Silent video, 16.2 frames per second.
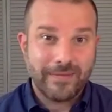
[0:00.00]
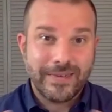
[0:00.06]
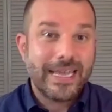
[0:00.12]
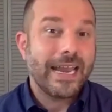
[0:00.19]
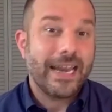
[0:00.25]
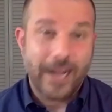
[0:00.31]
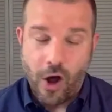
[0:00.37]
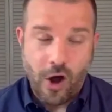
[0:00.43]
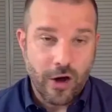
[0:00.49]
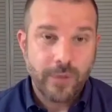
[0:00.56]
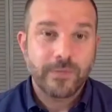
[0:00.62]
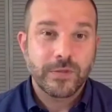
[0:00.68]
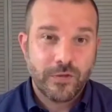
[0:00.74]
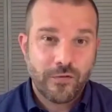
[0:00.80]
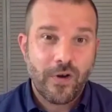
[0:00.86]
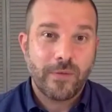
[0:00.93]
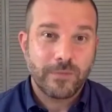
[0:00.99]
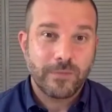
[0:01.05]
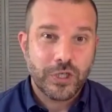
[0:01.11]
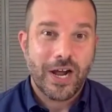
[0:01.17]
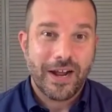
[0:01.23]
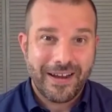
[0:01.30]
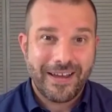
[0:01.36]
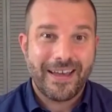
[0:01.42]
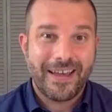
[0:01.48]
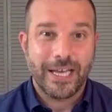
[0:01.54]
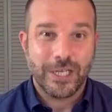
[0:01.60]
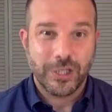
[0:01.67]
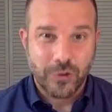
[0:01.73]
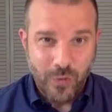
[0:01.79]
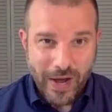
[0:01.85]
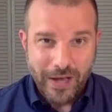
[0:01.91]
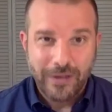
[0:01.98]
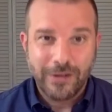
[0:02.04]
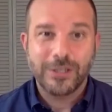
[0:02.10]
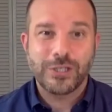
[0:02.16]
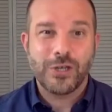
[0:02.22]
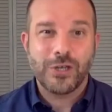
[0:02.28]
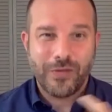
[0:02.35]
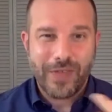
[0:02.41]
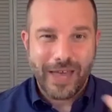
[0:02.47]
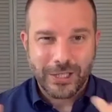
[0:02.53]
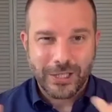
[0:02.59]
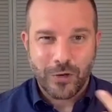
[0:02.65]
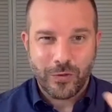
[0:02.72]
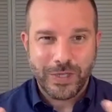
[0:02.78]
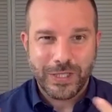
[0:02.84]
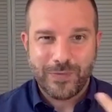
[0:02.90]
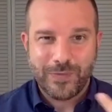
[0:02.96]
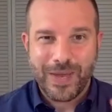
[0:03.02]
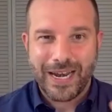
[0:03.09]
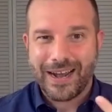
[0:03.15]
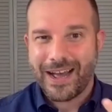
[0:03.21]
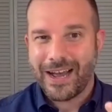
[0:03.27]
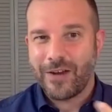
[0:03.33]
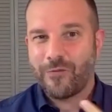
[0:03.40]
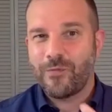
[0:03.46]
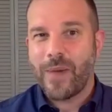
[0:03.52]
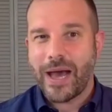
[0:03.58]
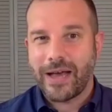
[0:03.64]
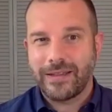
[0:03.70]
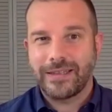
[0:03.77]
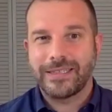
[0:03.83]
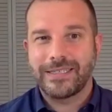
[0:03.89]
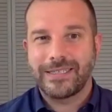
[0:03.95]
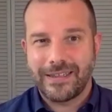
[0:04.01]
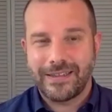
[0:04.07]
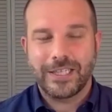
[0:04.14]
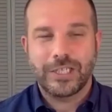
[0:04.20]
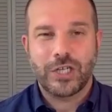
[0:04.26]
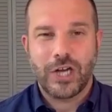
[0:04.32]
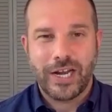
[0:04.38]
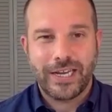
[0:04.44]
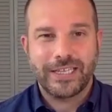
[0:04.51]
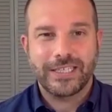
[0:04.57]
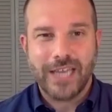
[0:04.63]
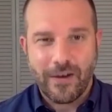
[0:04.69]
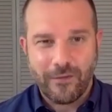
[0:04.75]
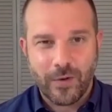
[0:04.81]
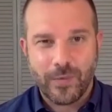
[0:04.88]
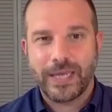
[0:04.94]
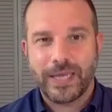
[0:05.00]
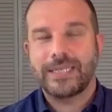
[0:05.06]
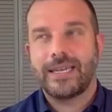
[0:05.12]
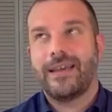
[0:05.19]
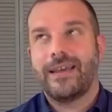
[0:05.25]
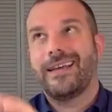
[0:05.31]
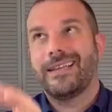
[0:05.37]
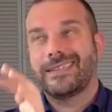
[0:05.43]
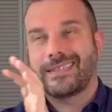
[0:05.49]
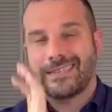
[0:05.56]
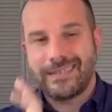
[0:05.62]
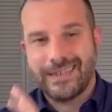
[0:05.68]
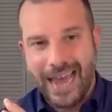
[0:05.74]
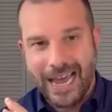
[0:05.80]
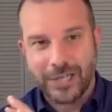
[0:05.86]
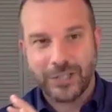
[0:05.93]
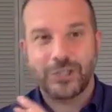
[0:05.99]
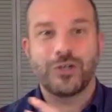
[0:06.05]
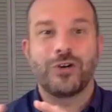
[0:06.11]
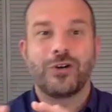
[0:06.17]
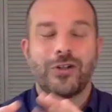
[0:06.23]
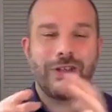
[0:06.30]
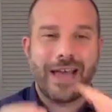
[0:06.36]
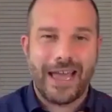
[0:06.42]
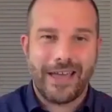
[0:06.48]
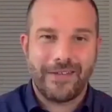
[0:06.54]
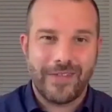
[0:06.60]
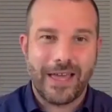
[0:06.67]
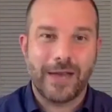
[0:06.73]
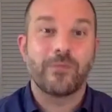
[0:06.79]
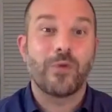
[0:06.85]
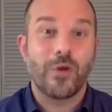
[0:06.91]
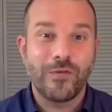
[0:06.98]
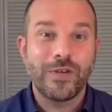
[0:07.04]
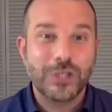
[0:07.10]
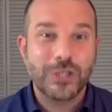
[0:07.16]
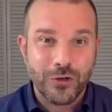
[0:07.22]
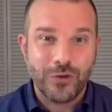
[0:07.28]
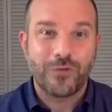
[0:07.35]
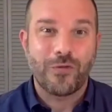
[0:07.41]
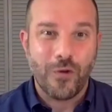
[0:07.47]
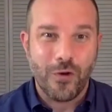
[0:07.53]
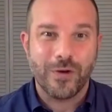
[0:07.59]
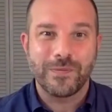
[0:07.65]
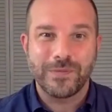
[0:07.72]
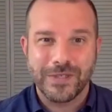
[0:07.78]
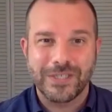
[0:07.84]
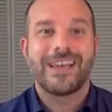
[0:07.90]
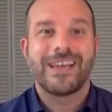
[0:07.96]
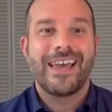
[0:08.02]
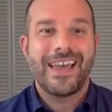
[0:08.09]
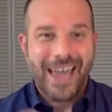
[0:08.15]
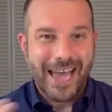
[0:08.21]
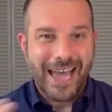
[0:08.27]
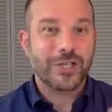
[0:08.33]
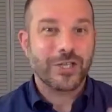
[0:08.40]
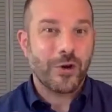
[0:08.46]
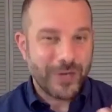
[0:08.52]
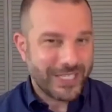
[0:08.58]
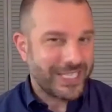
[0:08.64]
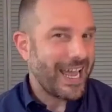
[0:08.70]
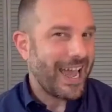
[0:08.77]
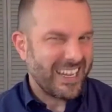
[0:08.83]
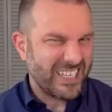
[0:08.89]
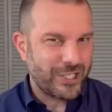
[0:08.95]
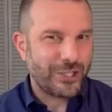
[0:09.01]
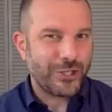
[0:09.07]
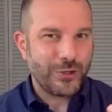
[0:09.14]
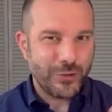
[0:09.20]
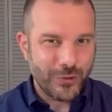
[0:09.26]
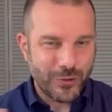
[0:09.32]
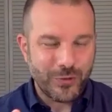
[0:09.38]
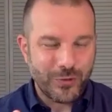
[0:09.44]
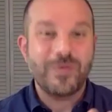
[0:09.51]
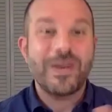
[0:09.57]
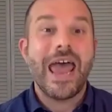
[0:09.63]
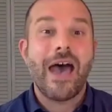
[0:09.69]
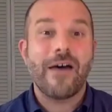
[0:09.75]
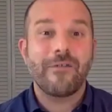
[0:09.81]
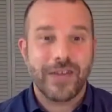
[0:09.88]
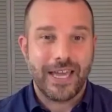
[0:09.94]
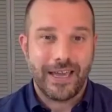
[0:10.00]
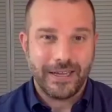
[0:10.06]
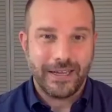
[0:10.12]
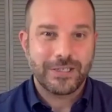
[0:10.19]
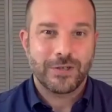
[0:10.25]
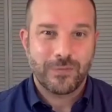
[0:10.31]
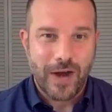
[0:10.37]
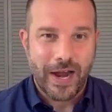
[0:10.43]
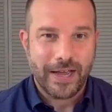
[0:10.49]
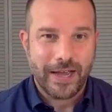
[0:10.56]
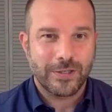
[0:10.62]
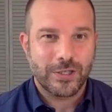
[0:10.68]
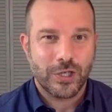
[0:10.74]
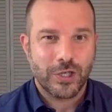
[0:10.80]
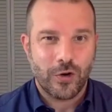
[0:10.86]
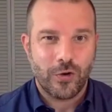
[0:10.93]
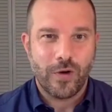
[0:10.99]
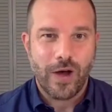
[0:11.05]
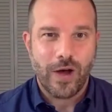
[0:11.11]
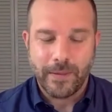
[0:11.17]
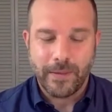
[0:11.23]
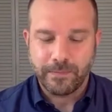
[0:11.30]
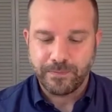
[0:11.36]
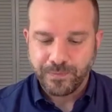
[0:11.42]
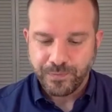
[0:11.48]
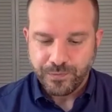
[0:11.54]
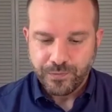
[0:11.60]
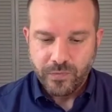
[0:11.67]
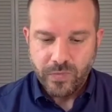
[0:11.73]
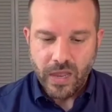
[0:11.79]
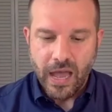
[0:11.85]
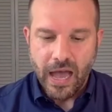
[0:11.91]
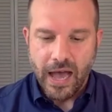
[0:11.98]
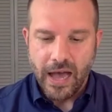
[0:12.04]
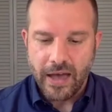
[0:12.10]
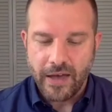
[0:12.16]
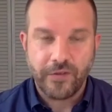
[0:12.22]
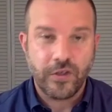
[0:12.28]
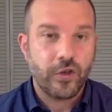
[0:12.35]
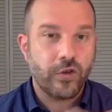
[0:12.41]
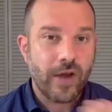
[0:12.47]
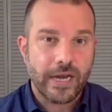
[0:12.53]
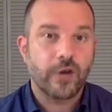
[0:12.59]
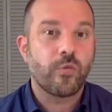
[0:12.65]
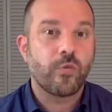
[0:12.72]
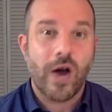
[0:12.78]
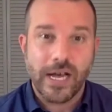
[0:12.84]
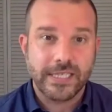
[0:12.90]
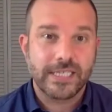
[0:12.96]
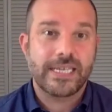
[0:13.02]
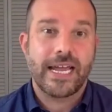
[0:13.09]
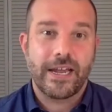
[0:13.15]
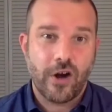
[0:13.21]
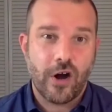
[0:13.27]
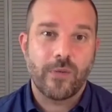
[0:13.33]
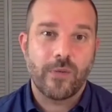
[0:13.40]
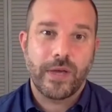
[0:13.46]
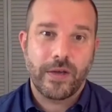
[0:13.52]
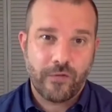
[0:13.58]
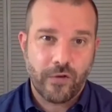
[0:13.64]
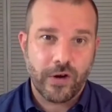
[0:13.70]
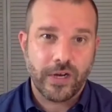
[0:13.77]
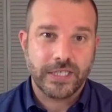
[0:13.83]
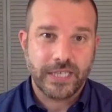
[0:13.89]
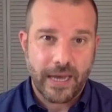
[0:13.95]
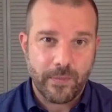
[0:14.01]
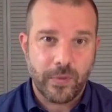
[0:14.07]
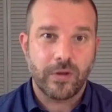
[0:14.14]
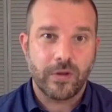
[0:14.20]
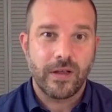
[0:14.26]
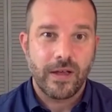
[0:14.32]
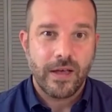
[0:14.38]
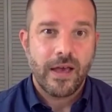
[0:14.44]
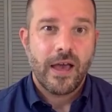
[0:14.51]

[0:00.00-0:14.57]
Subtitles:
getting arms from China as well. So that's always been a kind of balance that the Chinese government in its national and then provincial forms has always had to navigate, right? So the United Wa State Army, for example,